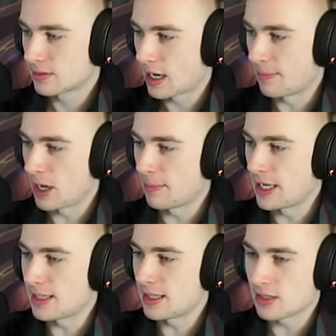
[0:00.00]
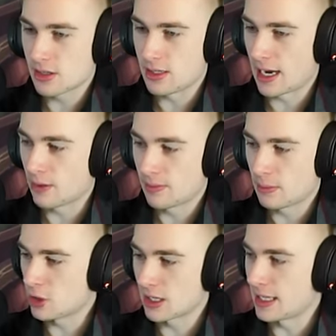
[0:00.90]
I'm, I'm going to hit this now.
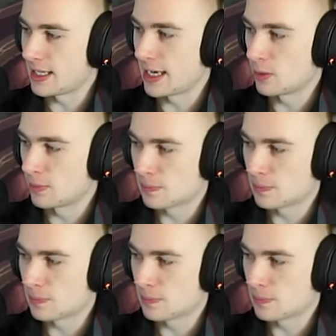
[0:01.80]
I'm just going to hit it now.